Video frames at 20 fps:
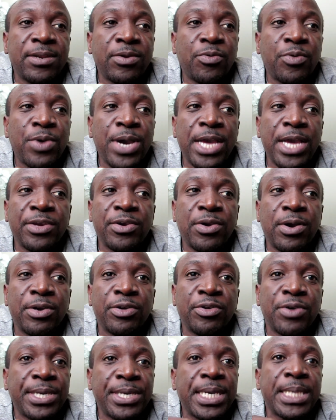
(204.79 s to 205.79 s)
where you are,
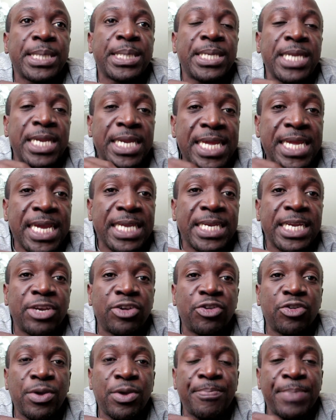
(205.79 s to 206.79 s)
you are just
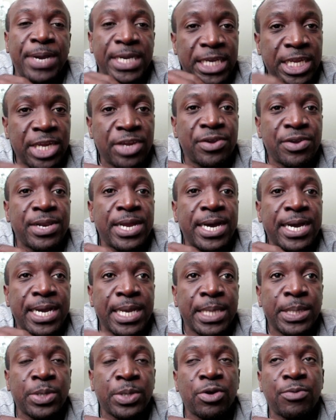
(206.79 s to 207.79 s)
dedicated to a particular
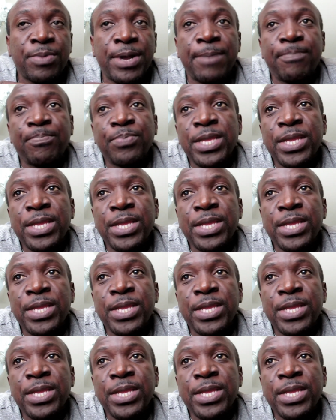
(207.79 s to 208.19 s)
customer.